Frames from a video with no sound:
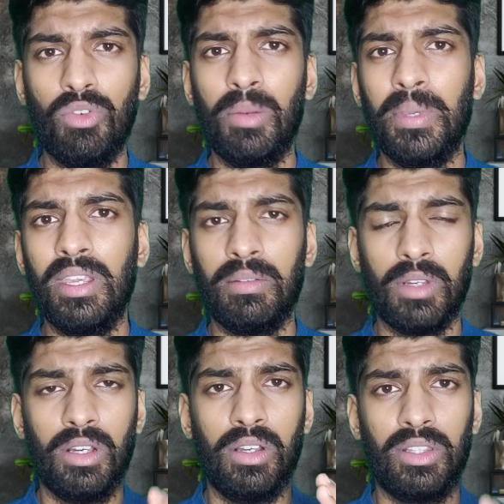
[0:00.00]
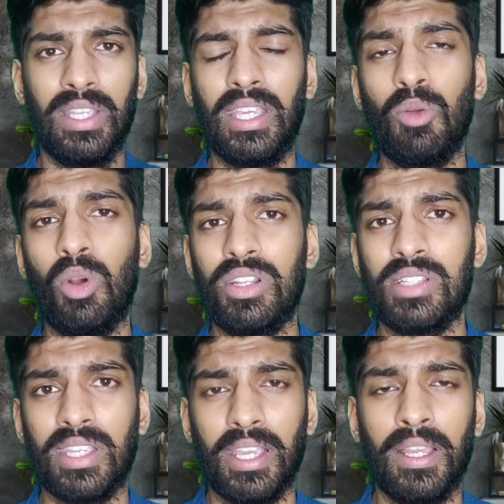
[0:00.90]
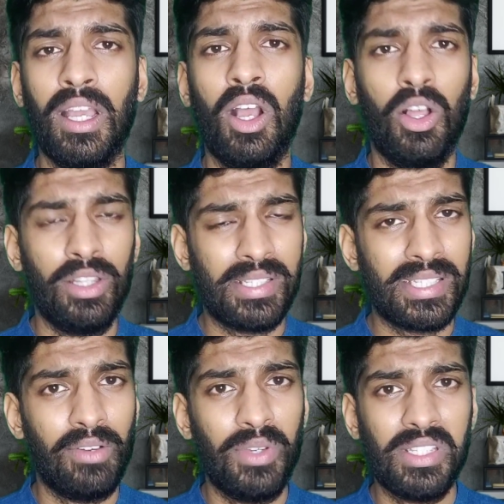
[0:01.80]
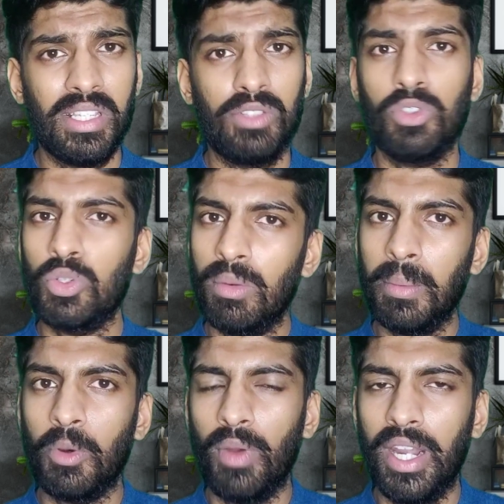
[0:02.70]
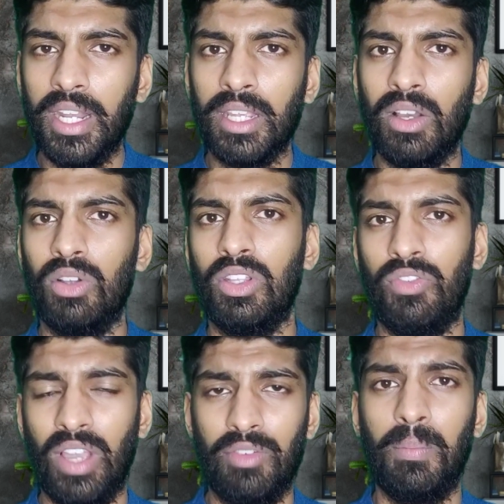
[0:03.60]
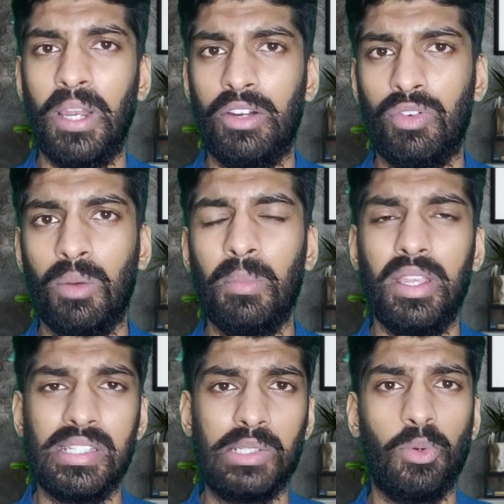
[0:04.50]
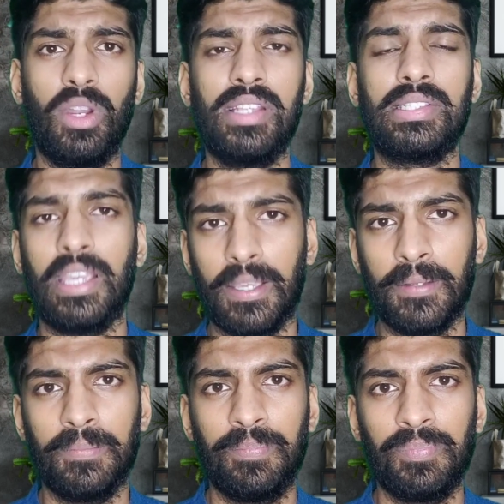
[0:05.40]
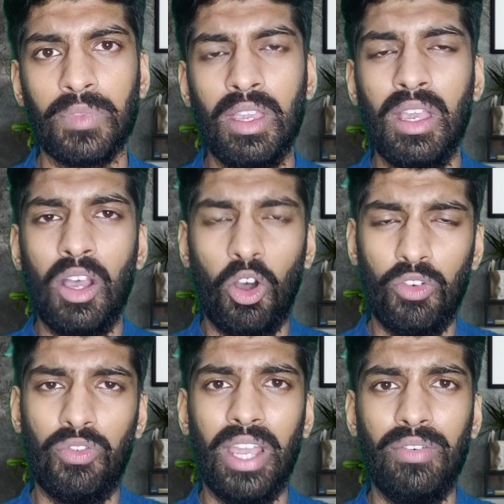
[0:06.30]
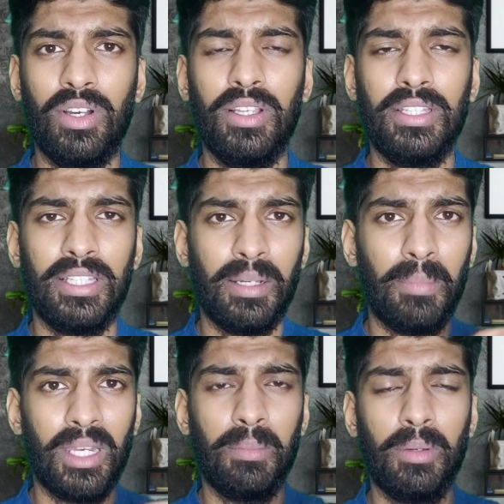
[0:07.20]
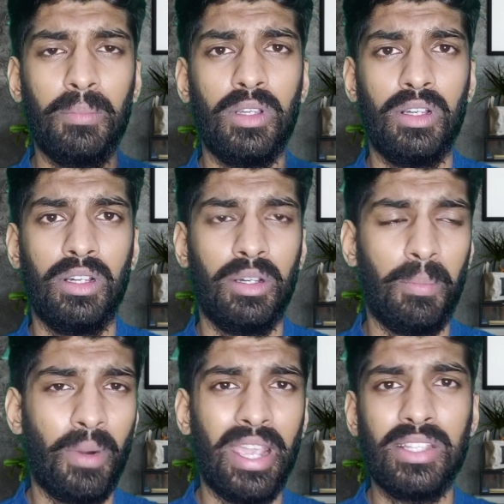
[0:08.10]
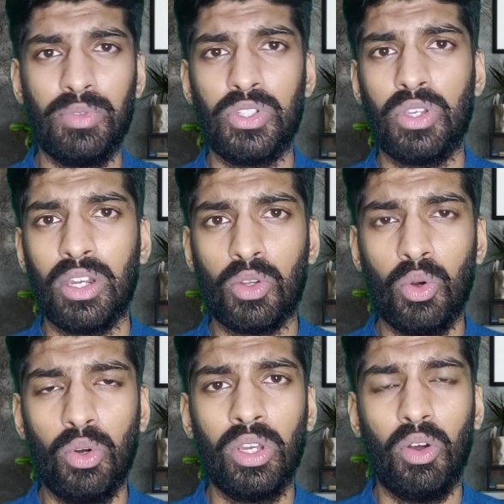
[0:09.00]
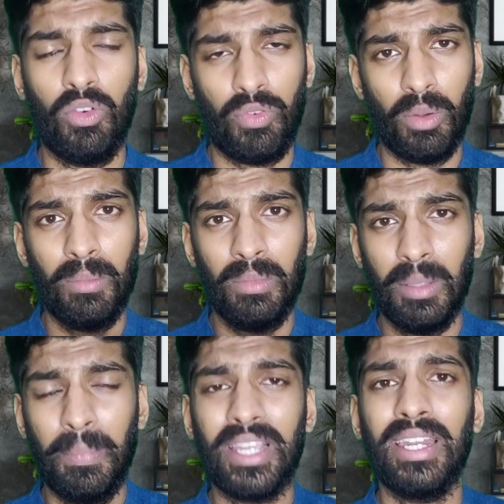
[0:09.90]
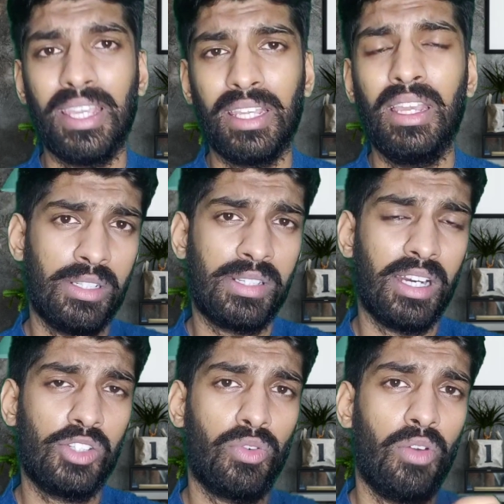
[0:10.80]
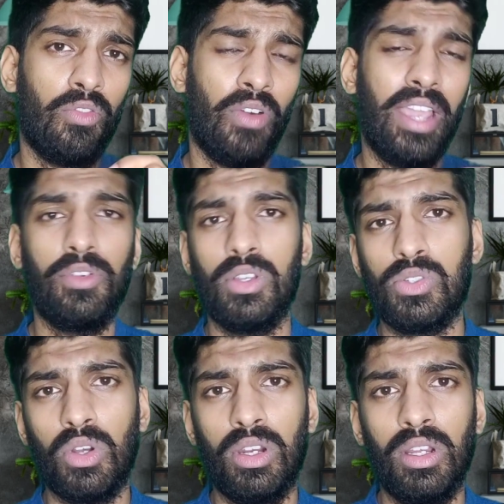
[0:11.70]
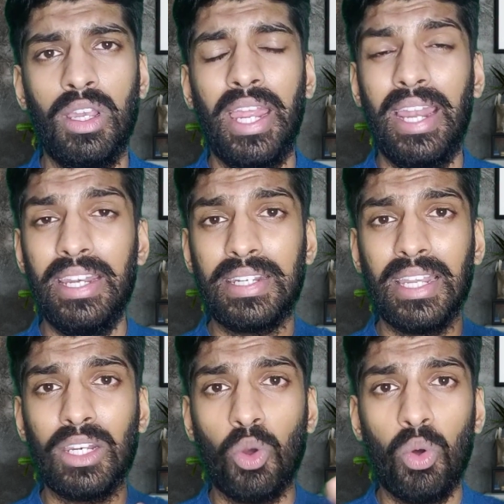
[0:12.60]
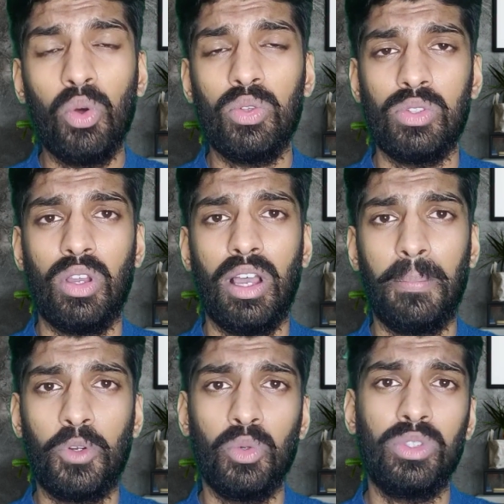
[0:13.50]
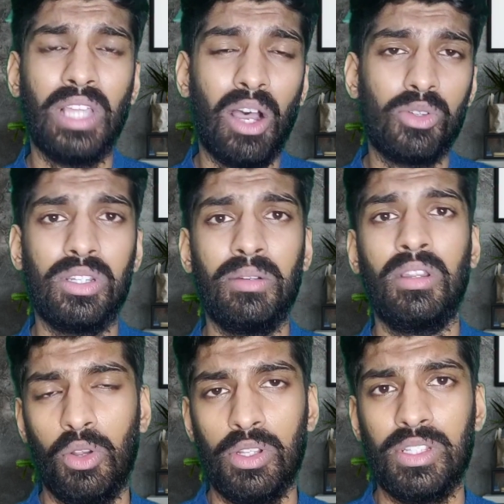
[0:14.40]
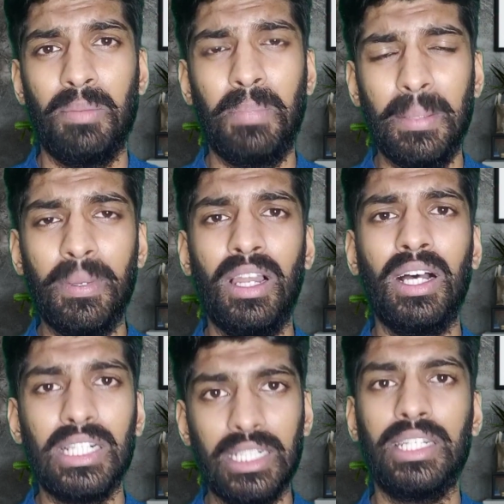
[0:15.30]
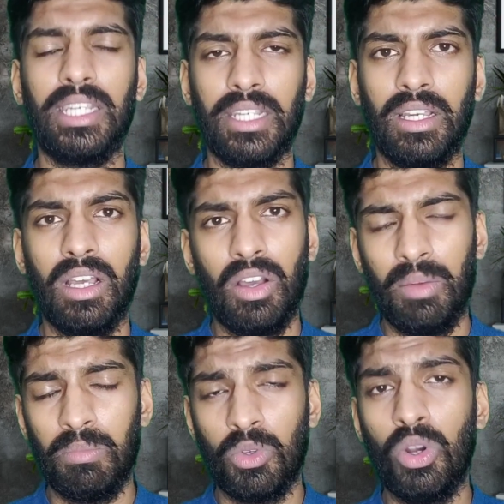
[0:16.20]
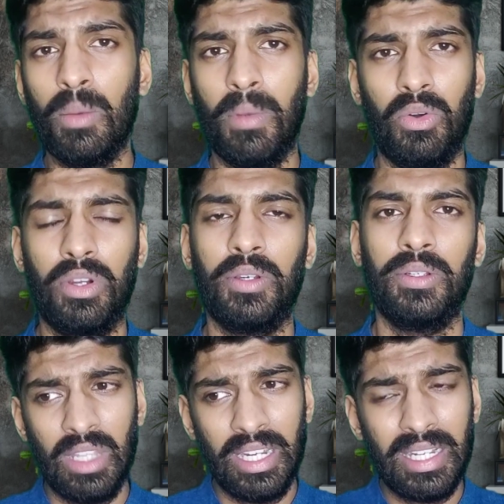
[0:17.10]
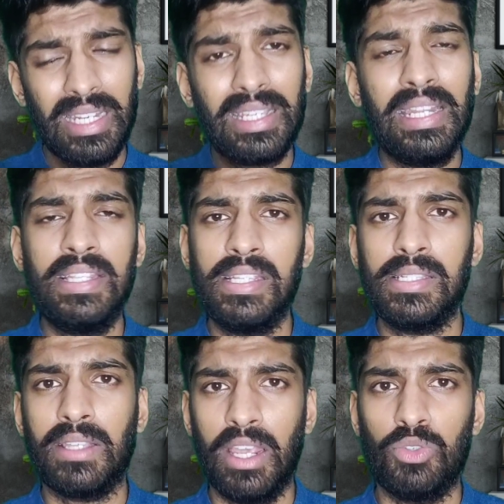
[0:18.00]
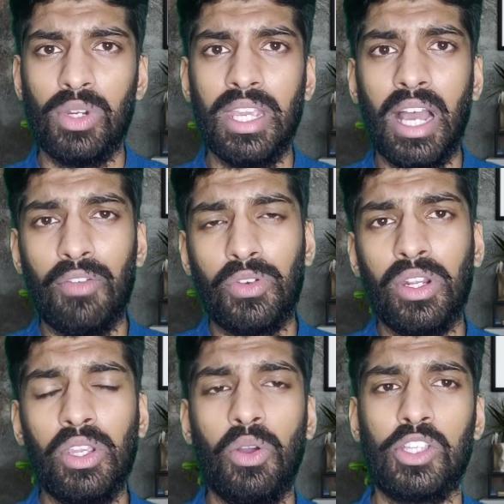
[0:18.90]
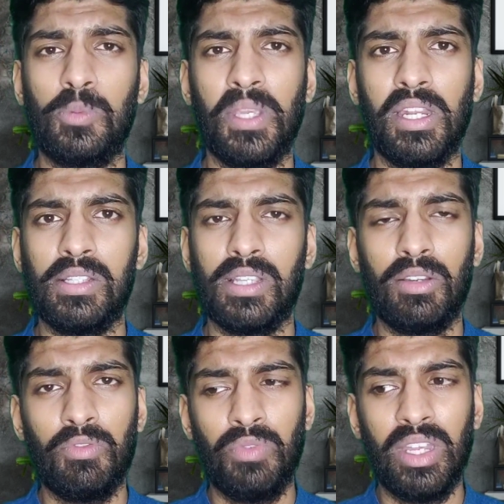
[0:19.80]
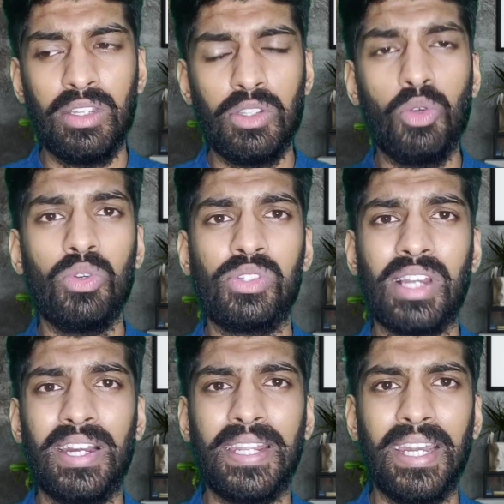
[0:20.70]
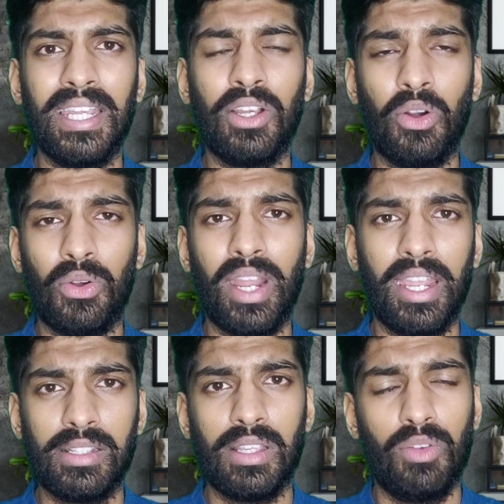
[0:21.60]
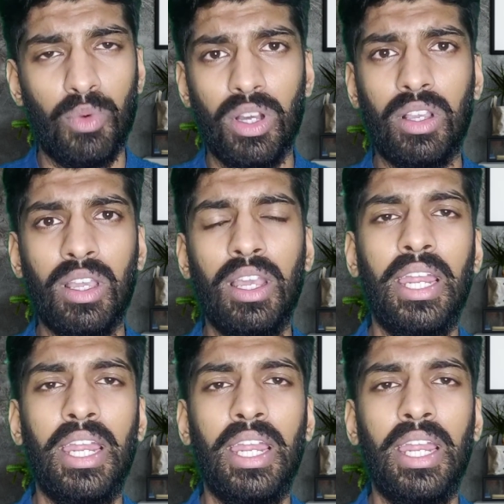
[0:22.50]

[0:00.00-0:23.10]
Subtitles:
will be thinking, what is a gig? The services which you will be providing on the Fiverr platform is known as gig. On Fiverr, the minimum price which you can quote or from the beginning starts from $5 and it can go up to $1,000, and people are earning good amount. It increases gradually after your experience, and when you start getting contracts and work,